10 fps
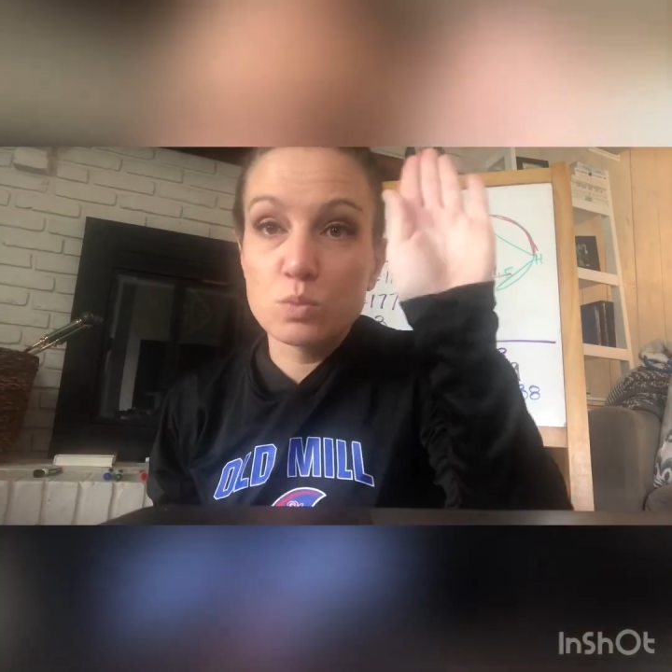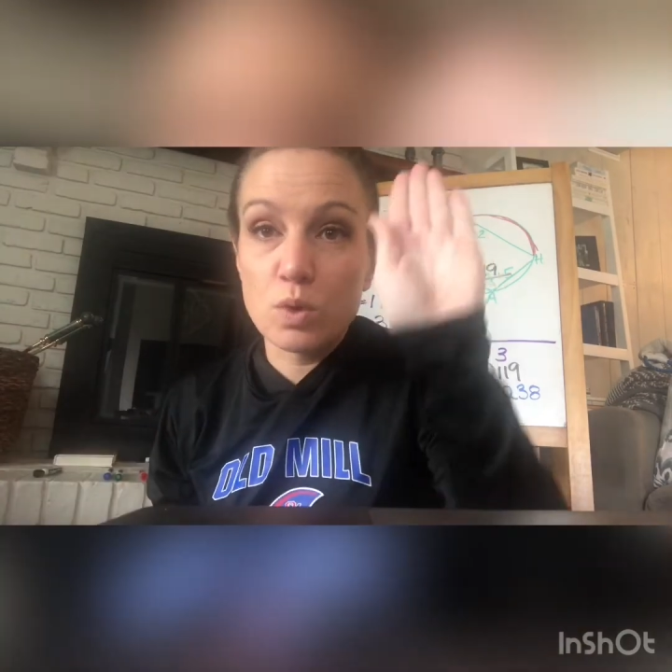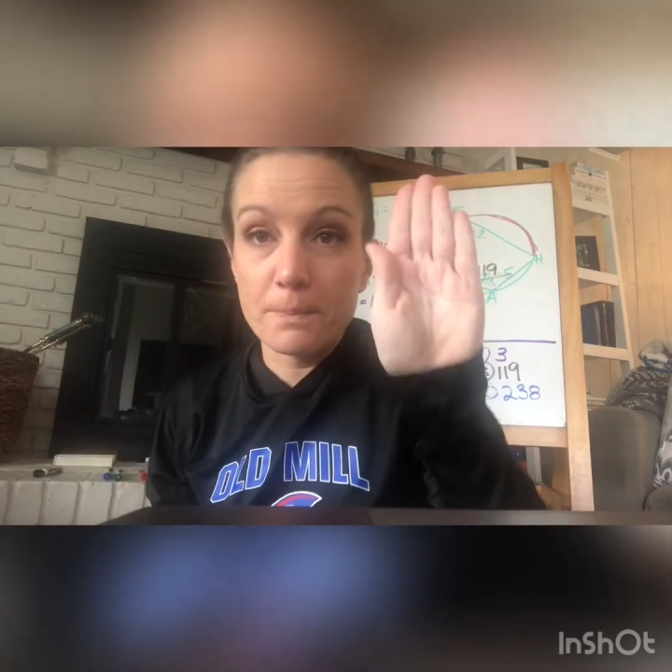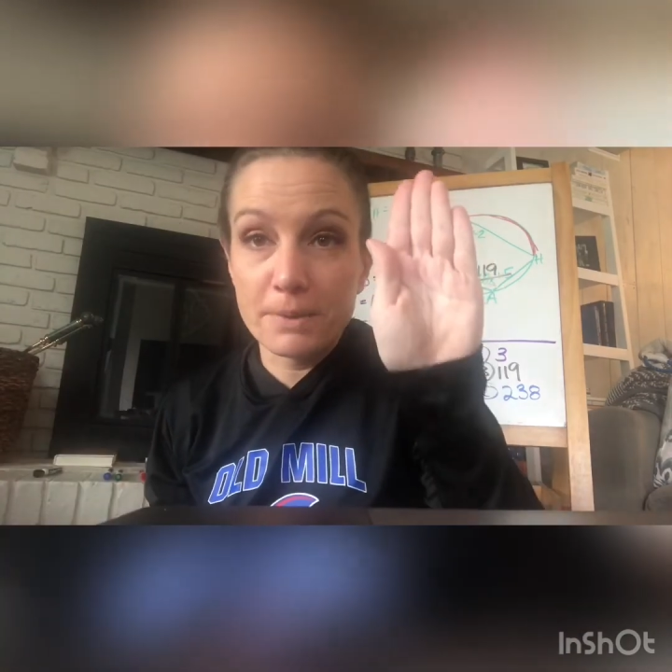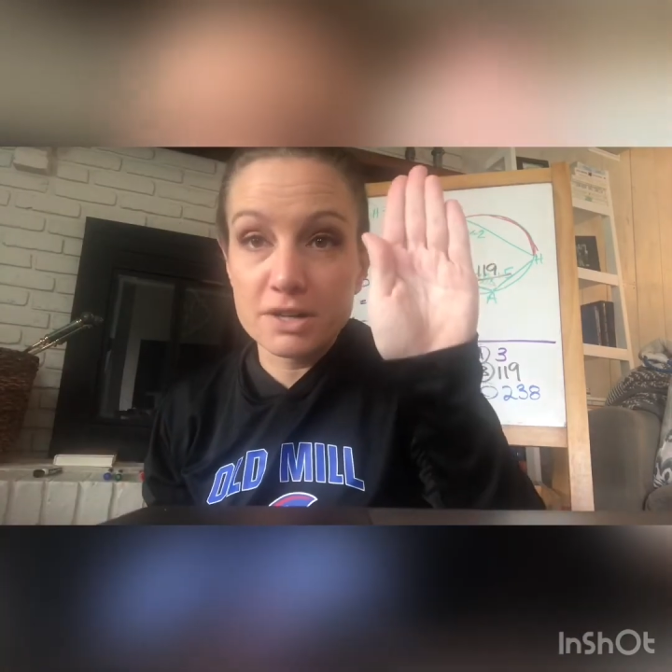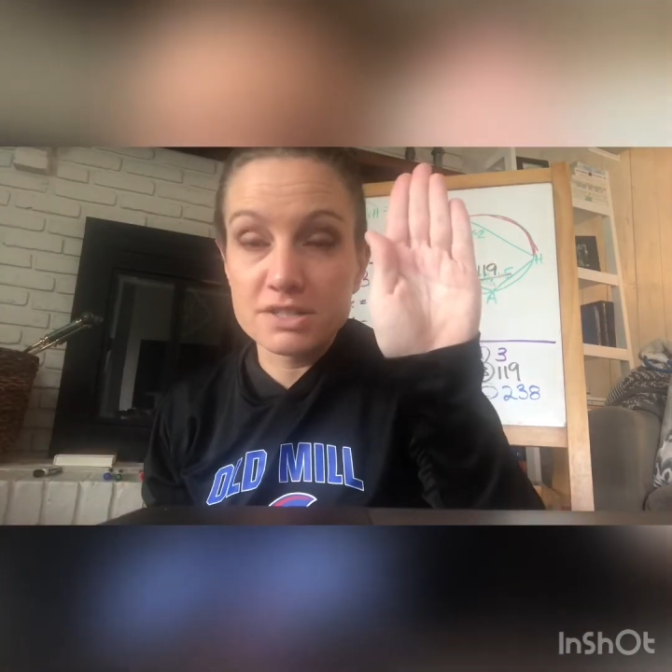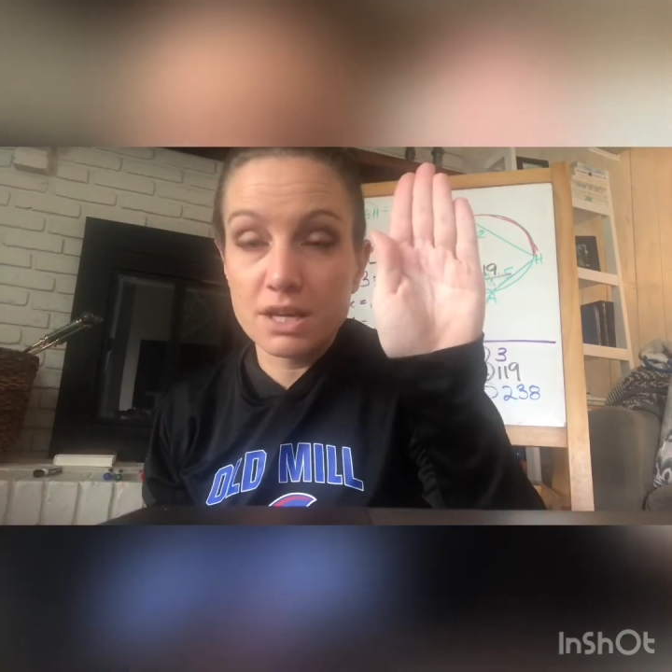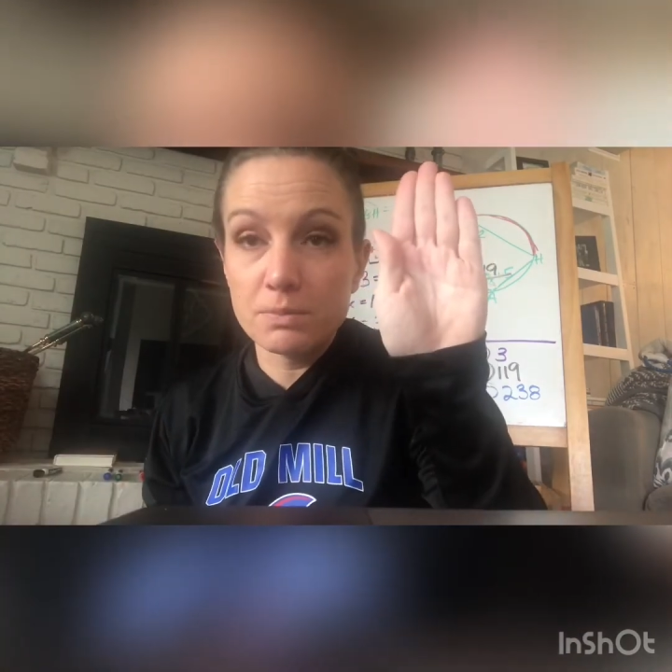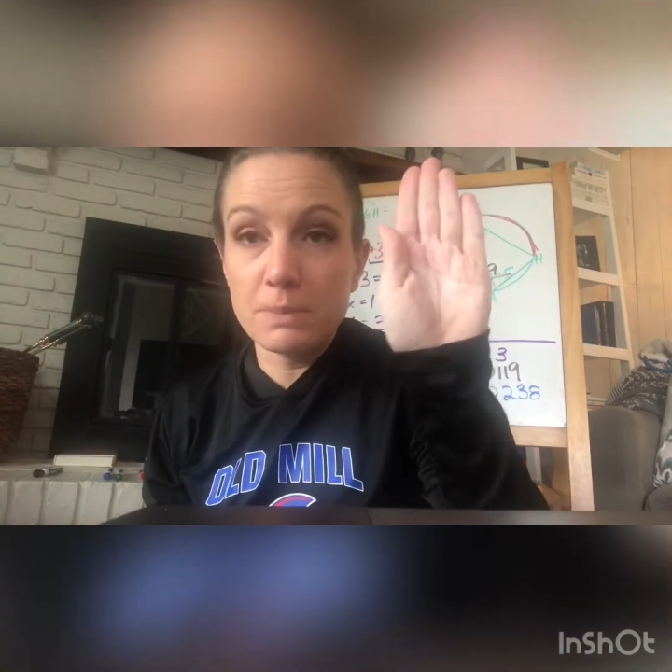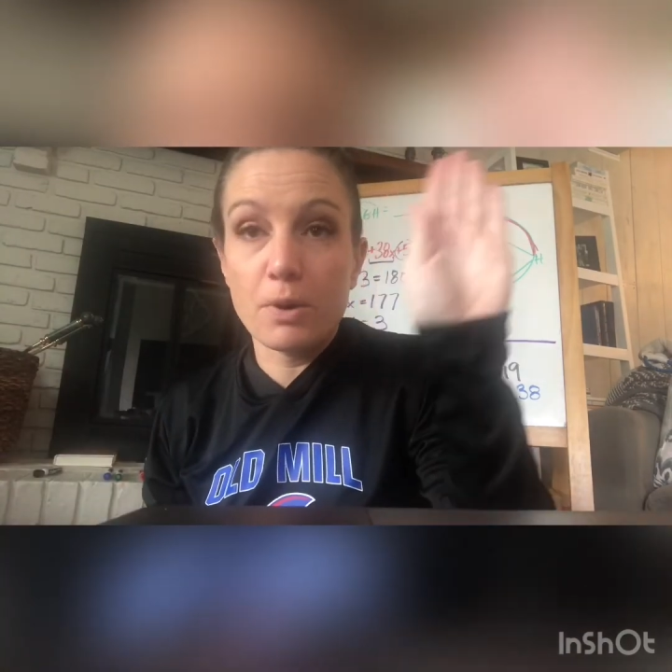One person
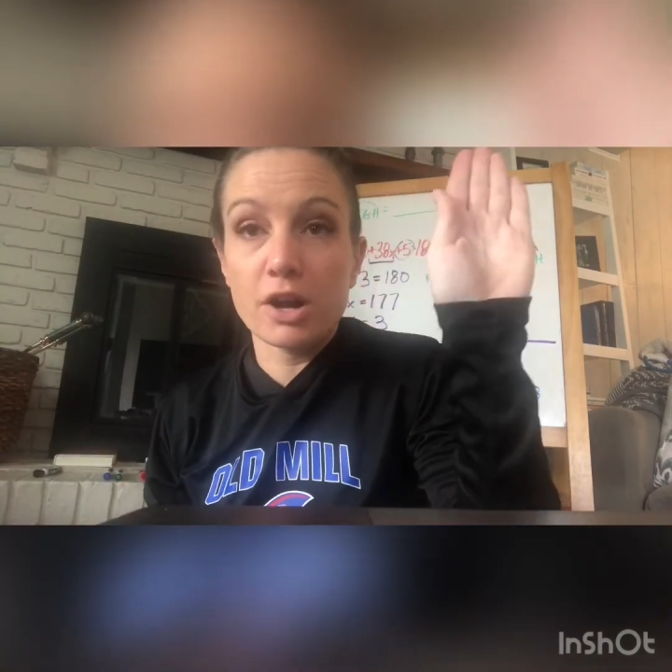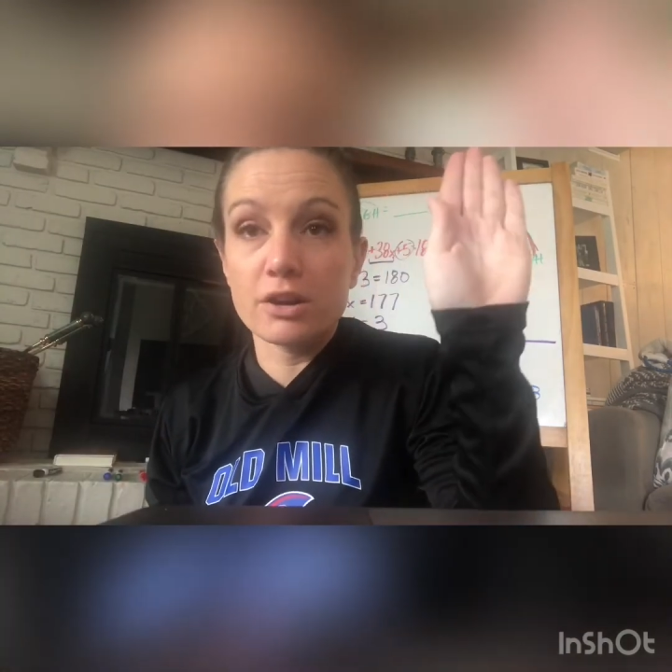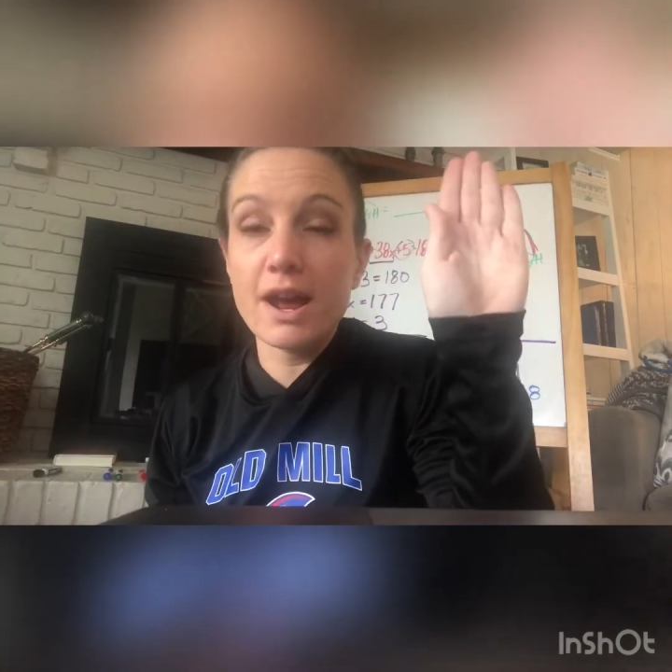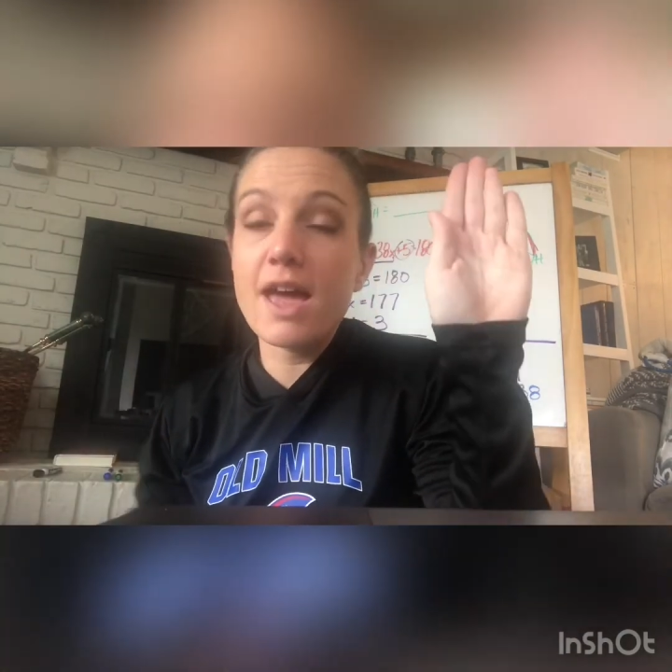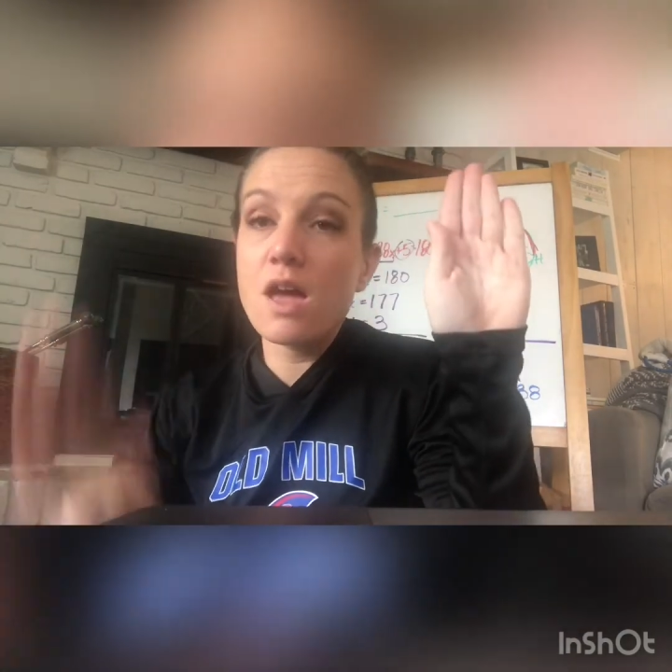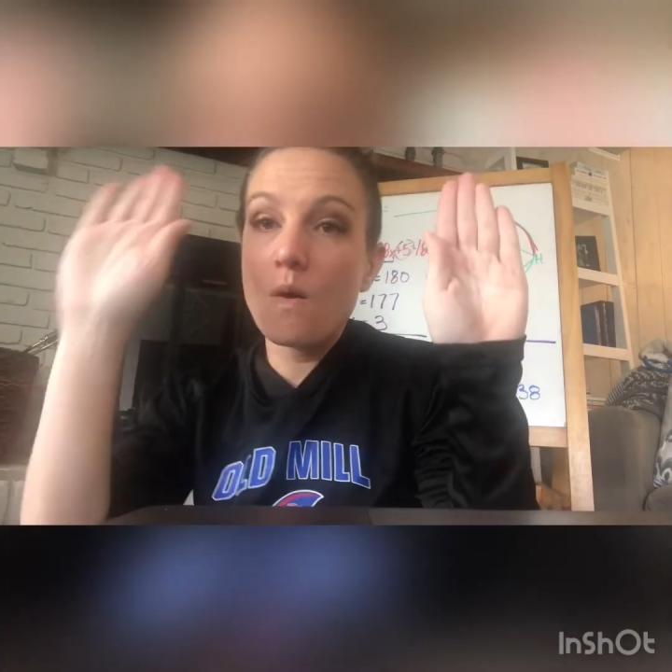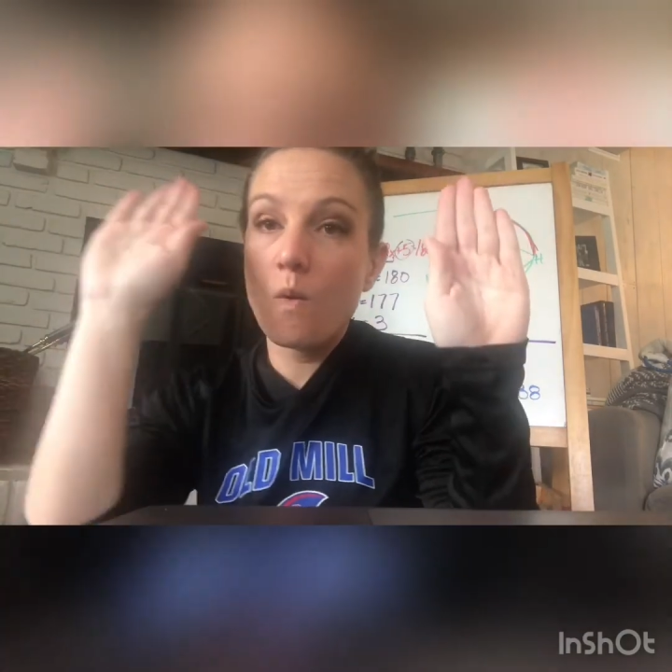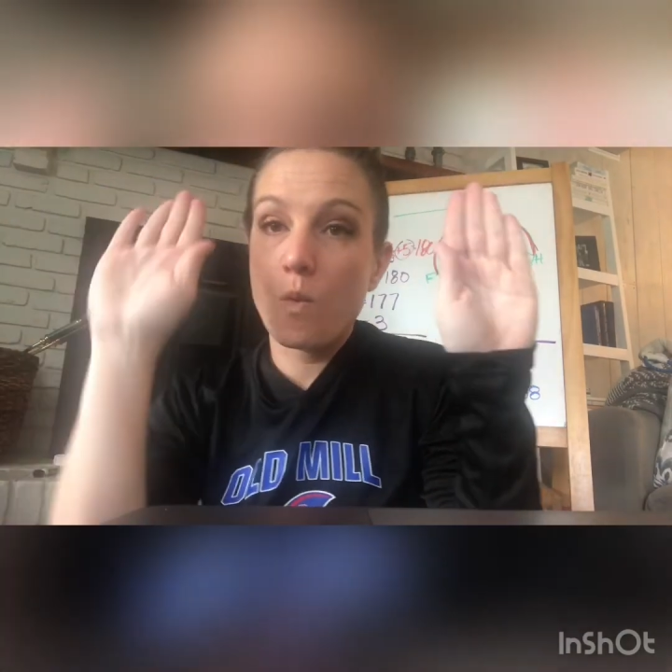could be partner A,